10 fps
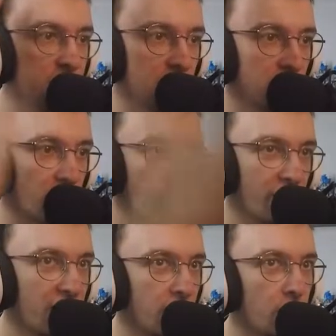they were
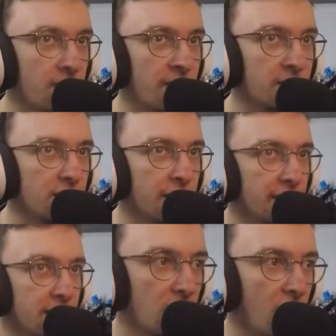directly on that
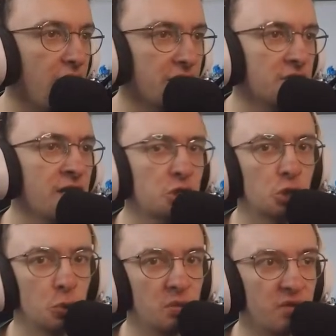guy. I need an
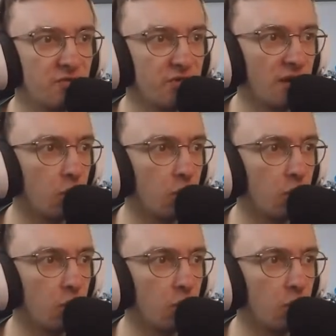action replay for that